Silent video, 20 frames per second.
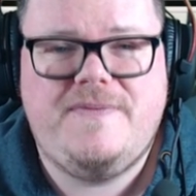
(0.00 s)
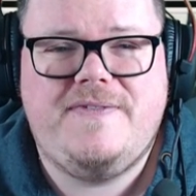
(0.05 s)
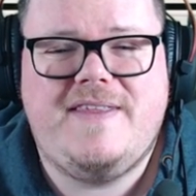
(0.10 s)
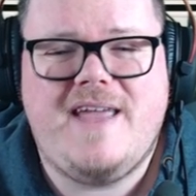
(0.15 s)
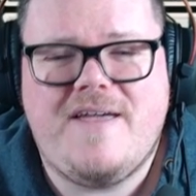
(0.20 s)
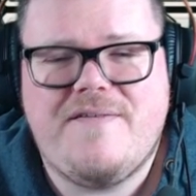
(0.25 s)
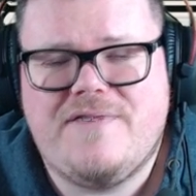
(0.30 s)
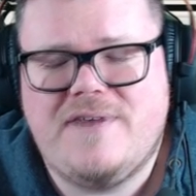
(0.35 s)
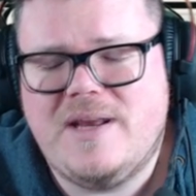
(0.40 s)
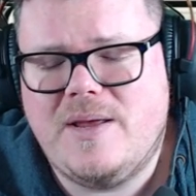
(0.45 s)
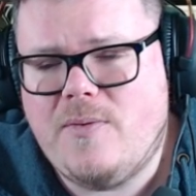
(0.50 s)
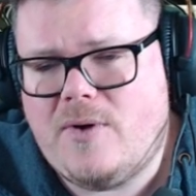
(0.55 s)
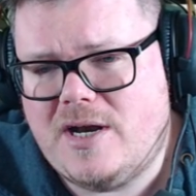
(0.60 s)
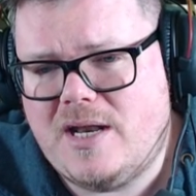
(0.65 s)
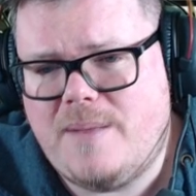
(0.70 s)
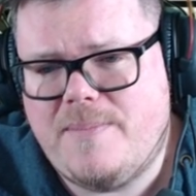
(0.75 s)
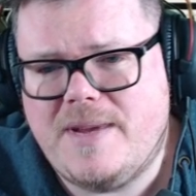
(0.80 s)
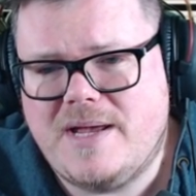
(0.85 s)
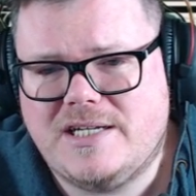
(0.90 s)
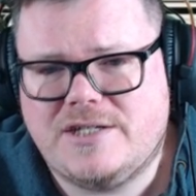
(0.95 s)
definitely one of
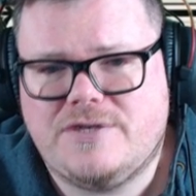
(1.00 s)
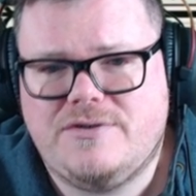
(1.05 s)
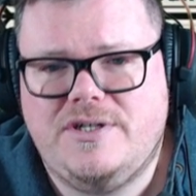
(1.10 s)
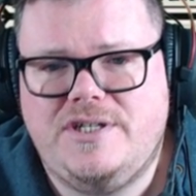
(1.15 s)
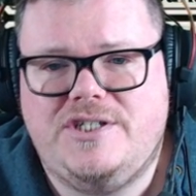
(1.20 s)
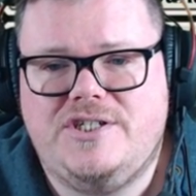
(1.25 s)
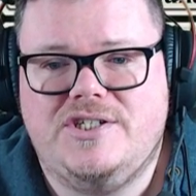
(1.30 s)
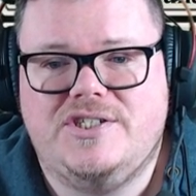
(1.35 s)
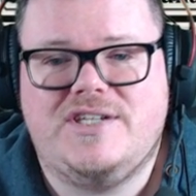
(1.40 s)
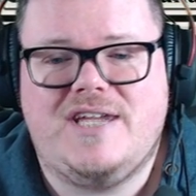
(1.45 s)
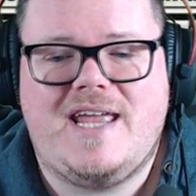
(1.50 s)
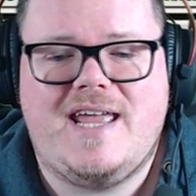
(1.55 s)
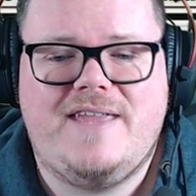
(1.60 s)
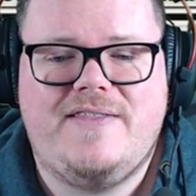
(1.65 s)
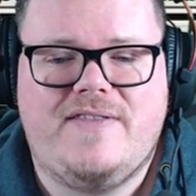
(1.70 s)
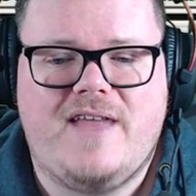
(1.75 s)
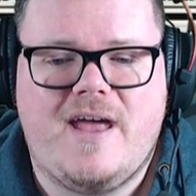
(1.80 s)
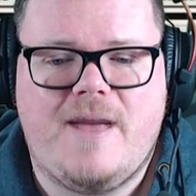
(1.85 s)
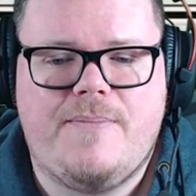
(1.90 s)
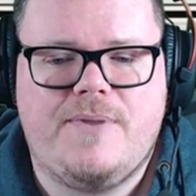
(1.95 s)
the best creatures in
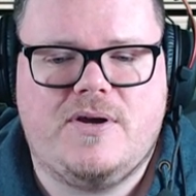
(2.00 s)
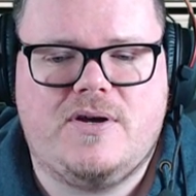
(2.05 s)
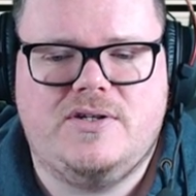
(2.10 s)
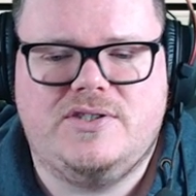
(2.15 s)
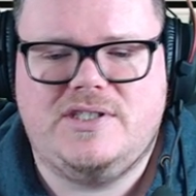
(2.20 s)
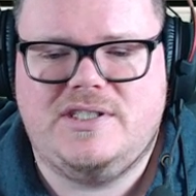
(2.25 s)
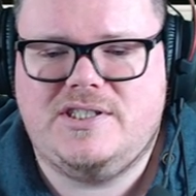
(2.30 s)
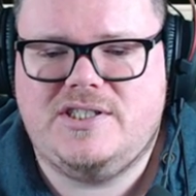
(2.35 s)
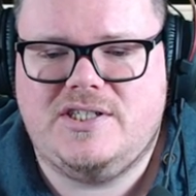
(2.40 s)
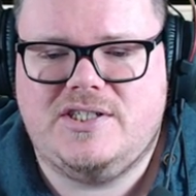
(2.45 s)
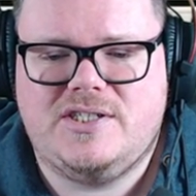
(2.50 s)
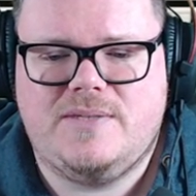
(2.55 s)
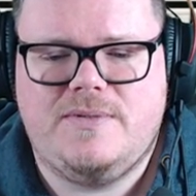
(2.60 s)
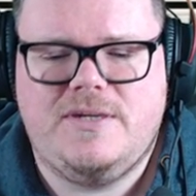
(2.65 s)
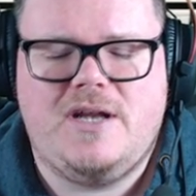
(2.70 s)
there because it's just,